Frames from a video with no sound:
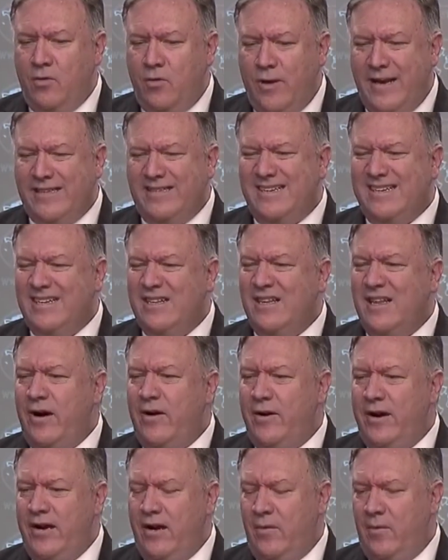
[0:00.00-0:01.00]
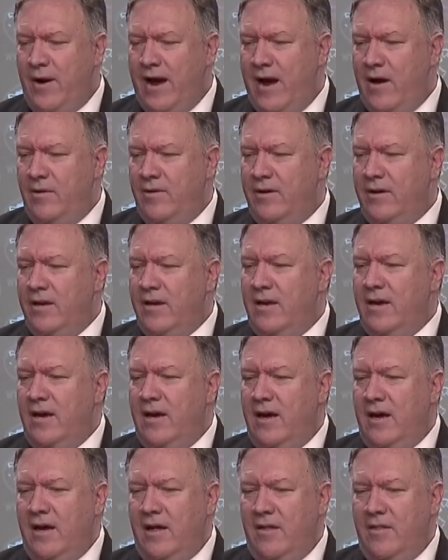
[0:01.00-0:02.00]
and creates clarity around
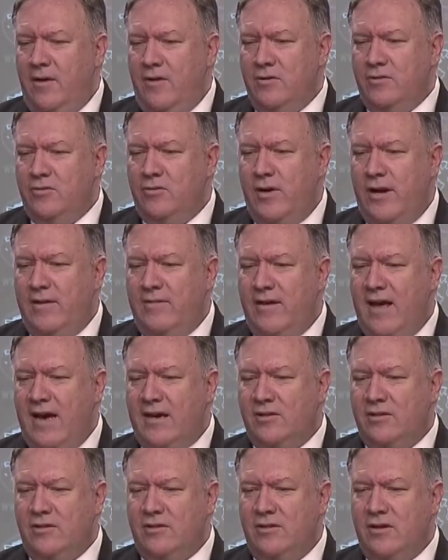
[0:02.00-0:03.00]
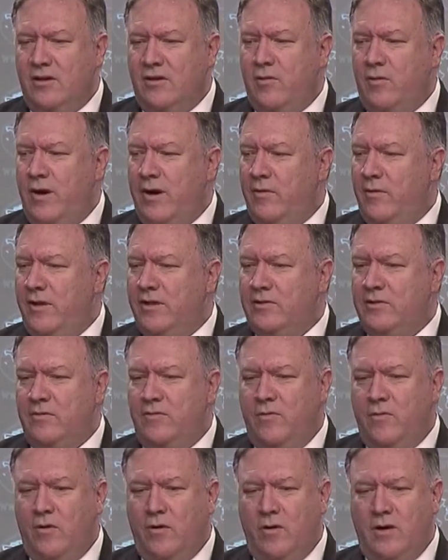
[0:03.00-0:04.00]
those transactions that create
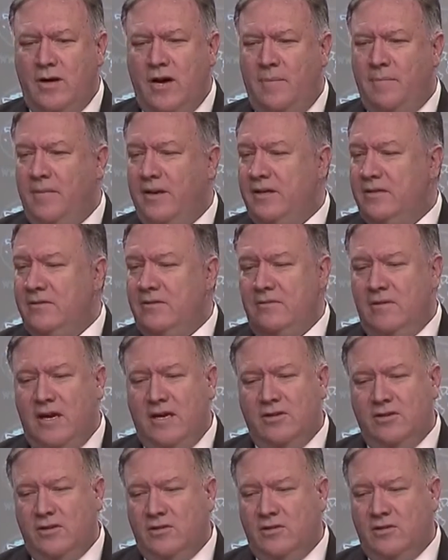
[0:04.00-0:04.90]
risk for companies,